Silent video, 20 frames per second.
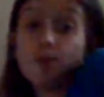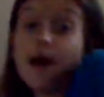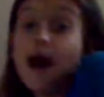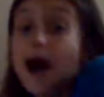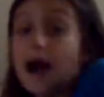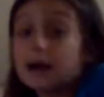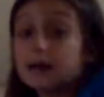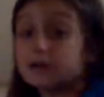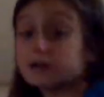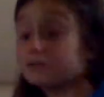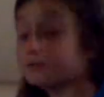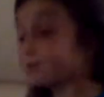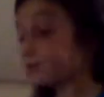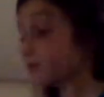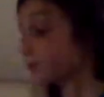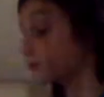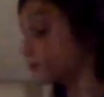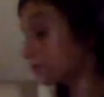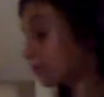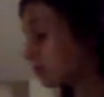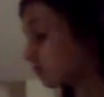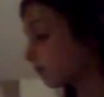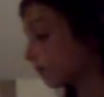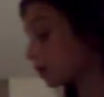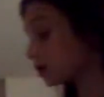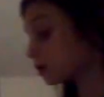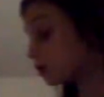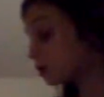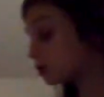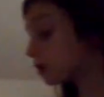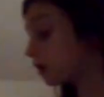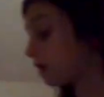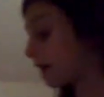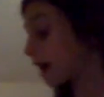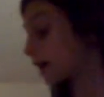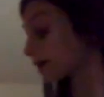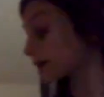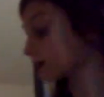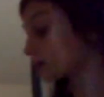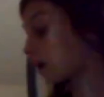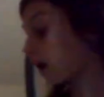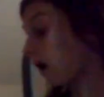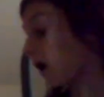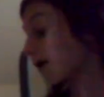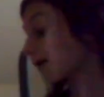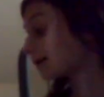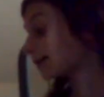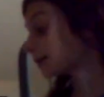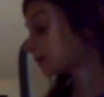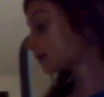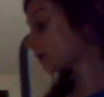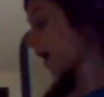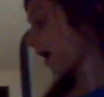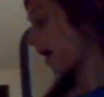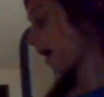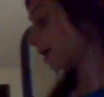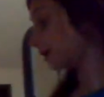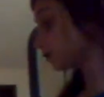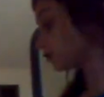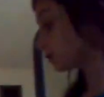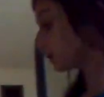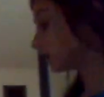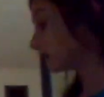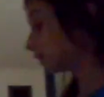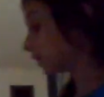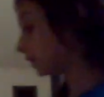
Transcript: back. So that's, it's really